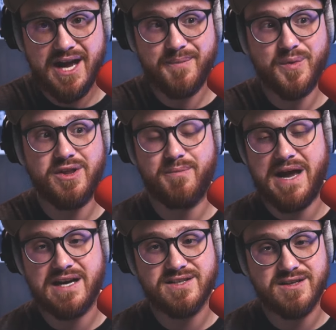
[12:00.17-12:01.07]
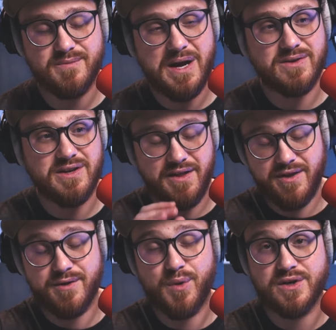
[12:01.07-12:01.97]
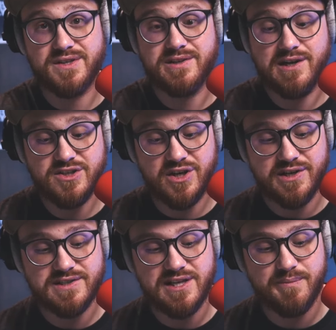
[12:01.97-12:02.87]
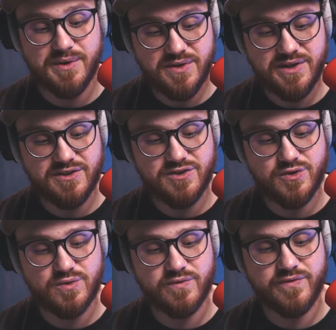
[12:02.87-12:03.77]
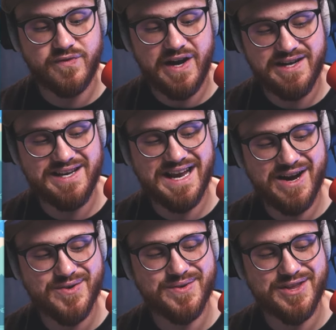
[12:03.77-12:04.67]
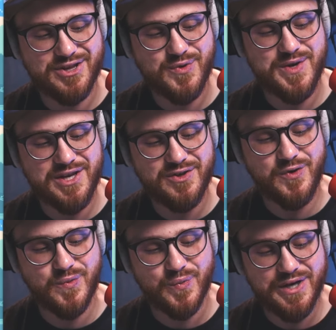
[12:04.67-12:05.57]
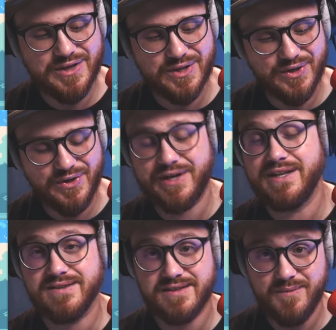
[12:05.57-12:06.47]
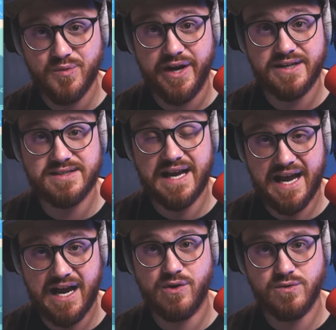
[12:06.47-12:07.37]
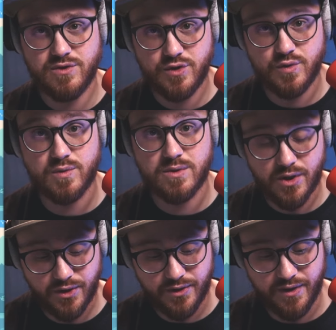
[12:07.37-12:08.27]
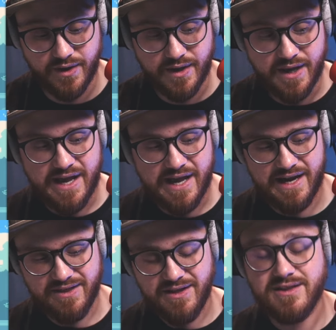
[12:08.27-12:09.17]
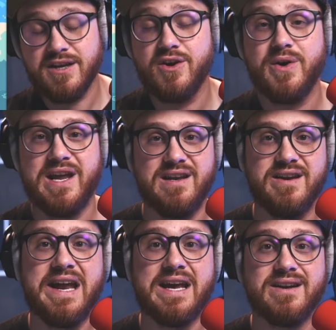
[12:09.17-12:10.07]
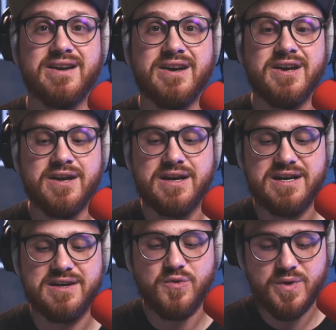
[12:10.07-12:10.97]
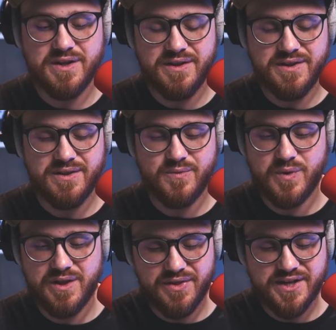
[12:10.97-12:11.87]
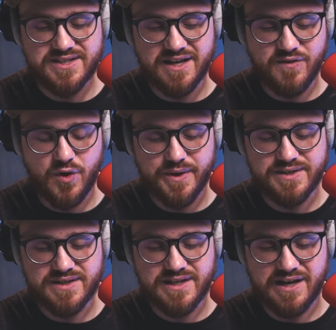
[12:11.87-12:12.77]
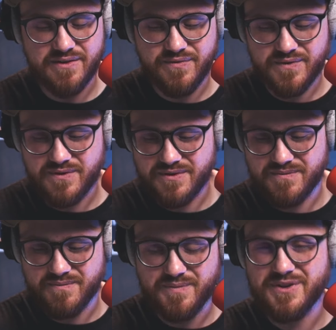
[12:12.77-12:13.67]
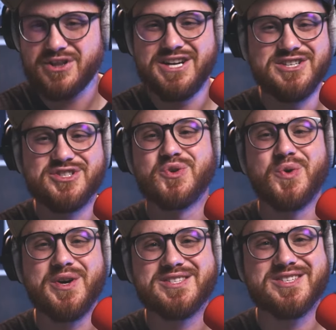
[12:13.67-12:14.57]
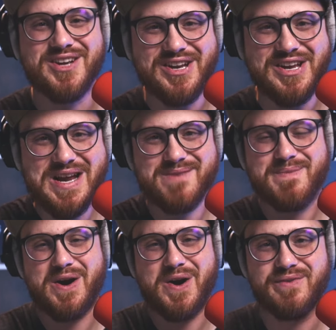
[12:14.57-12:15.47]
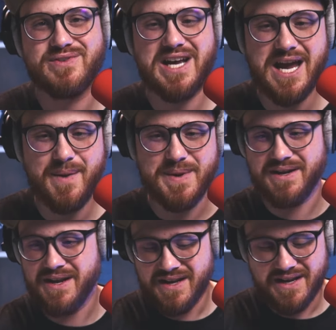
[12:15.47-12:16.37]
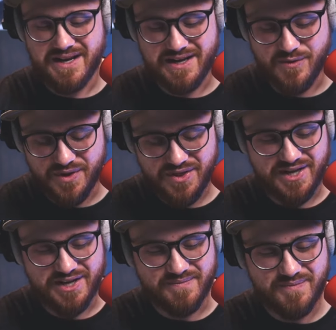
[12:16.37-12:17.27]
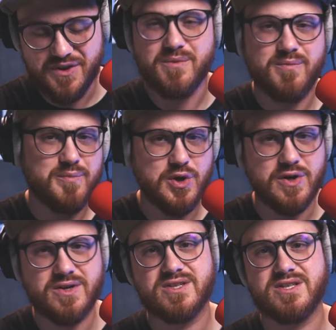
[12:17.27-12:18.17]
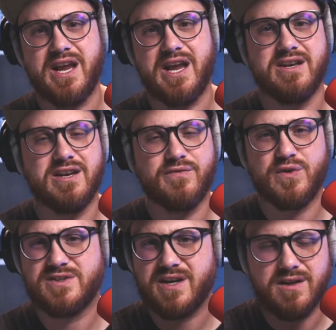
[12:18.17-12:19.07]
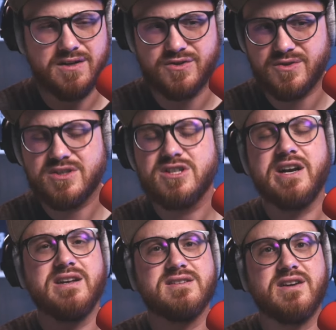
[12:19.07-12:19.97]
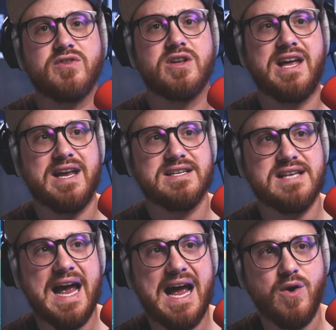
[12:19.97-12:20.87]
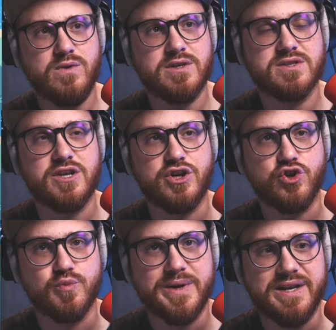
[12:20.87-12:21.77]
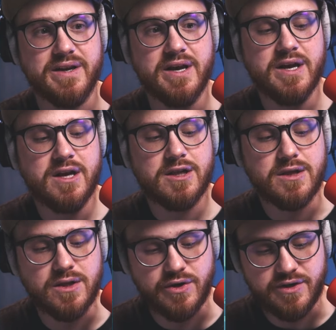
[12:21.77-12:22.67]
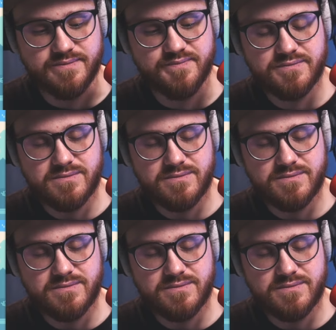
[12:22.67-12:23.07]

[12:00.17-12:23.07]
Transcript: that i'm really passionate about that i think marcy touched on is the ability to finding out that you need to relearn in some ways how to learn and i think they go hand in hand uh, one of the, one of the things I've always kind of uh, enjoyed studying in my off time and uh, within you know books and different psychological studies and everything like that is how does the human learn?